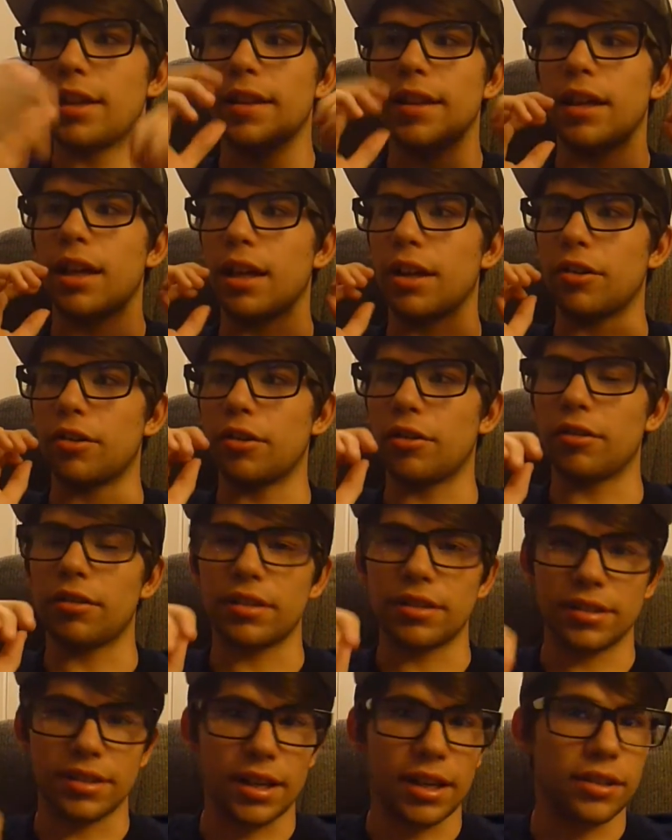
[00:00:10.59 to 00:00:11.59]
I don't know
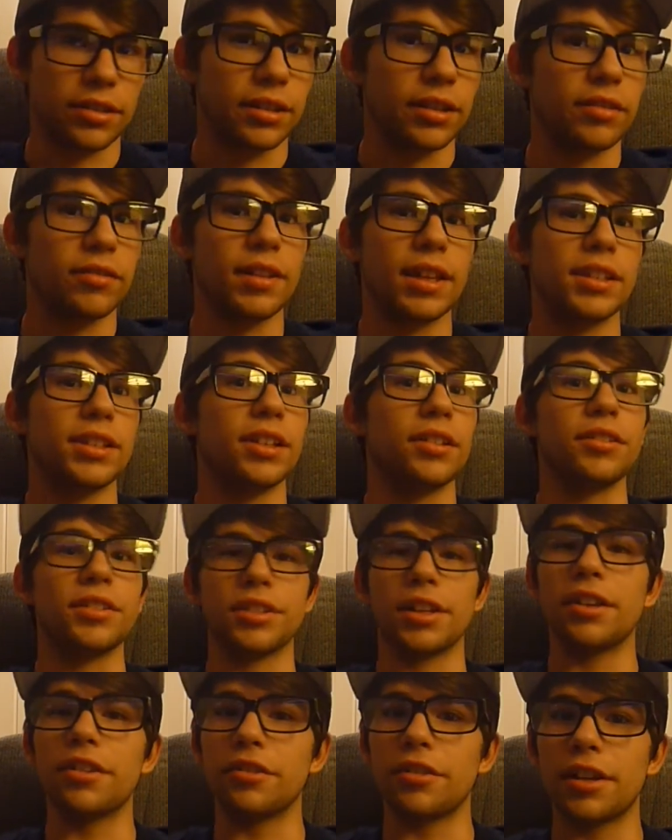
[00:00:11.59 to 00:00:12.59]
exactly if that's how you
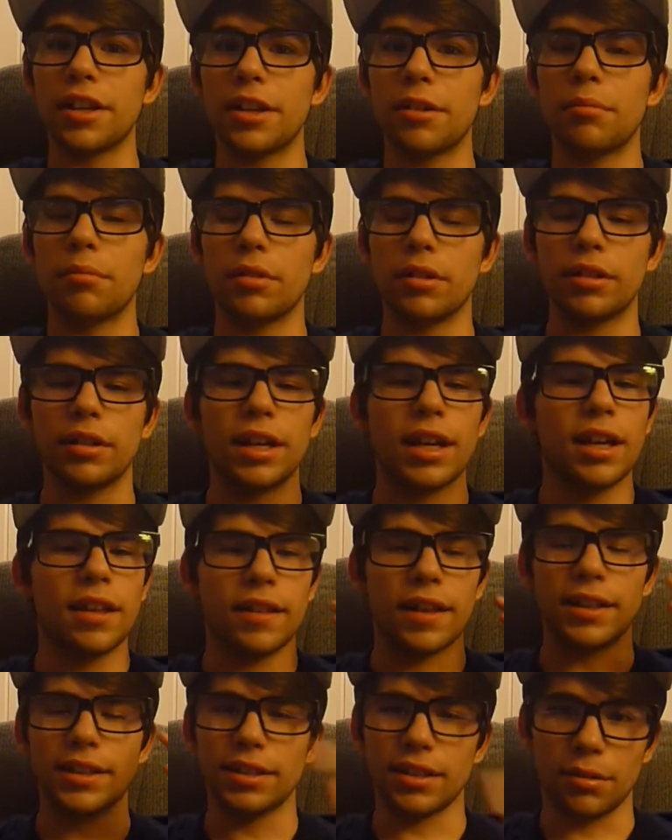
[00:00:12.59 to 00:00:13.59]
say their name but
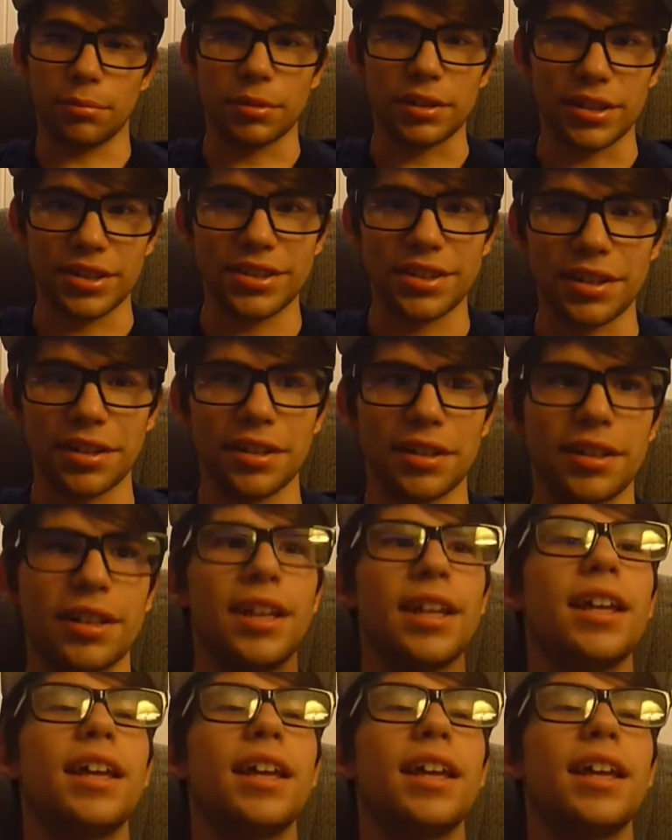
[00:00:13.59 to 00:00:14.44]
that's how I'm going to say it